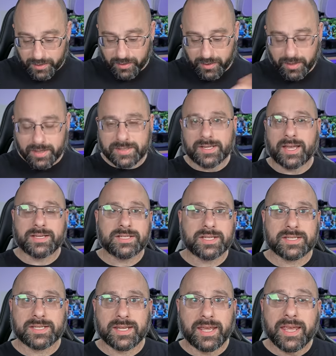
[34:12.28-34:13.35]
because I
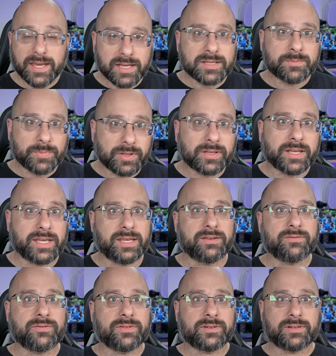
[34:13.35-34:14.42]
just can't
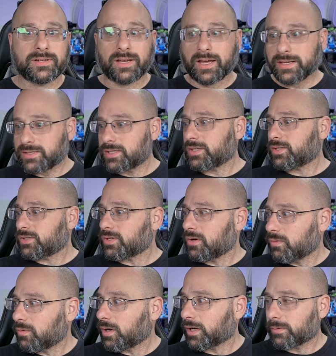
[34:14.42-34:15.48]
believe I just
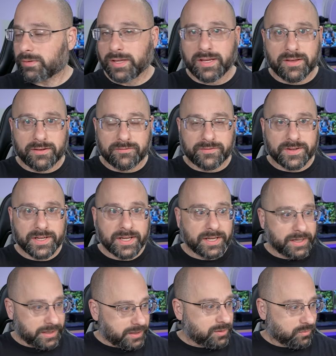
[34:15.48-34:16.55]
don't want to live
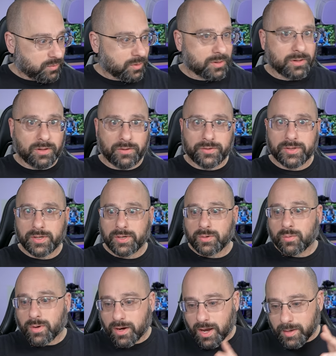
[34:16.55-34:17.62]
in a world
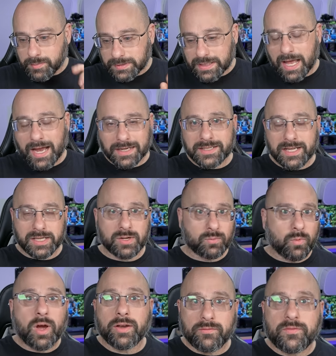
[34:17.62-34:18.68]
where I'm locked into
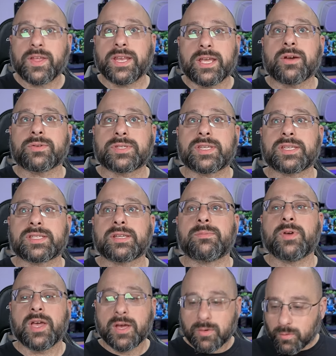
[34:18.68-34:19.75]
one video
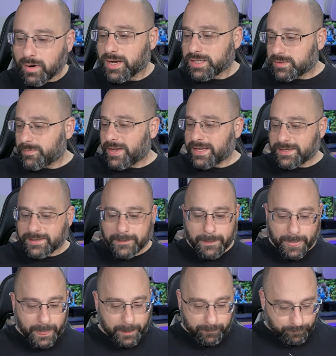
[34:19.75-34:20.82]
system, where I spend
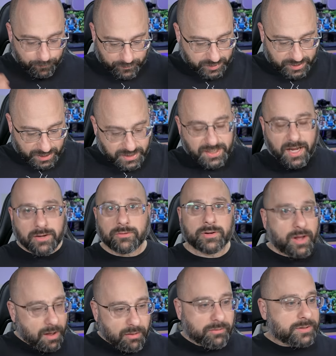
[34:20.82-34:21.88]

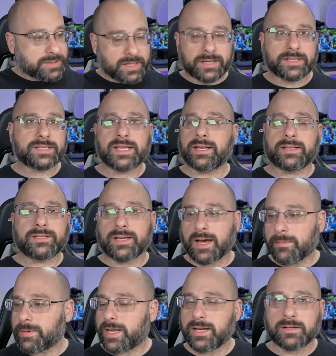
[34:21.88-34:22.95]
$600 on a set of
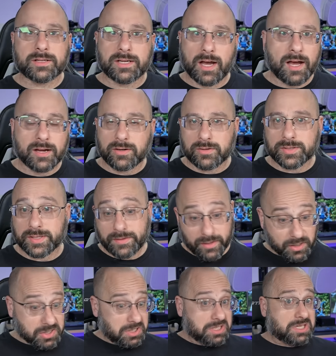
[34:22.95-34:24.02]
Dominator goggles, and
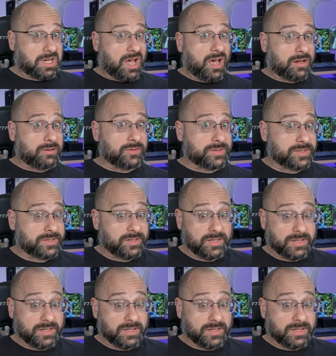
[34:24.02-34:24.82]
they're good goggles,